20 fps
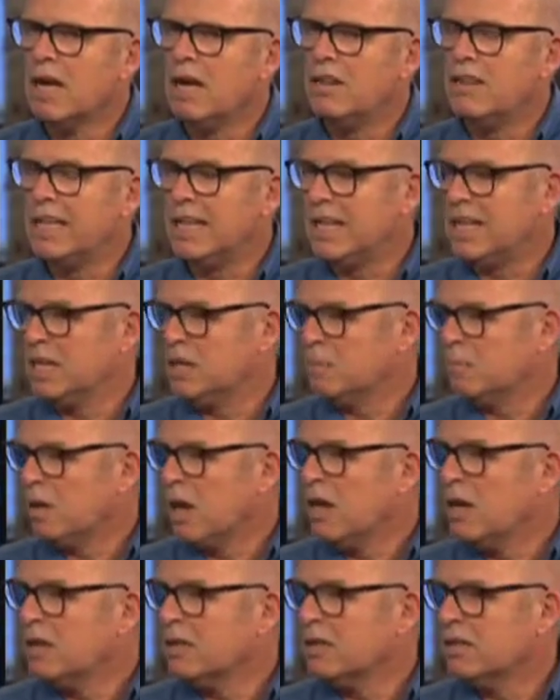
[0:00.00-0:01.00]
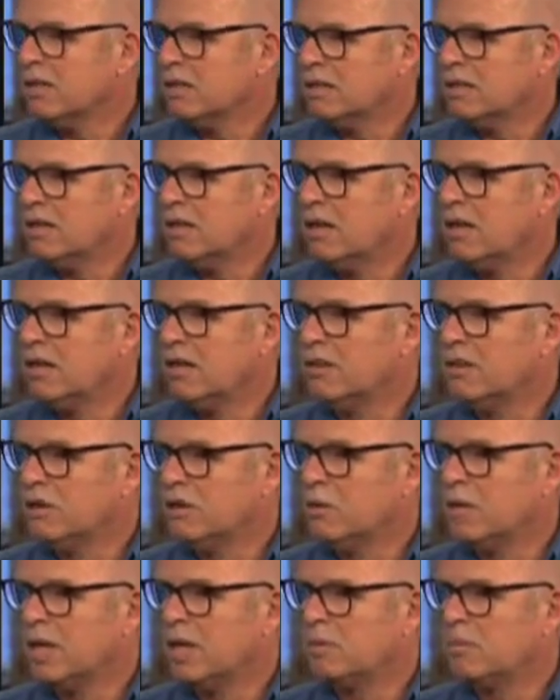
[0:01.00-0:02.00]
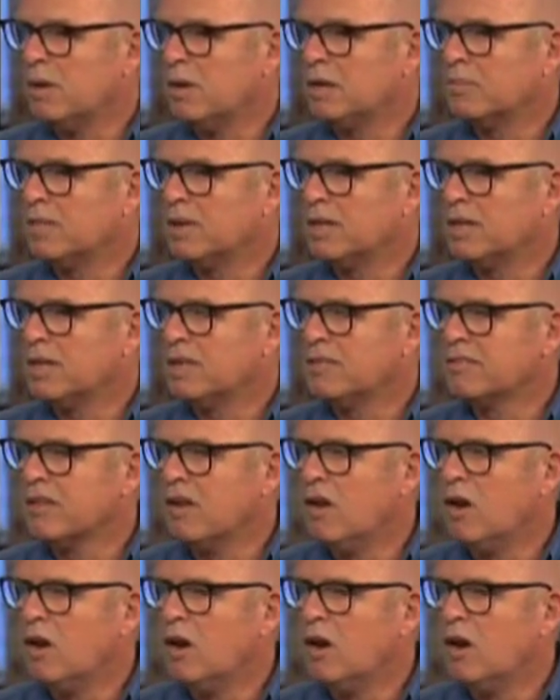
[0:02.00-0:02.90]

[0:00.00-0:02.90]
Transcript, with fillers: the Ink Block, uh, the new Ink Block buildings,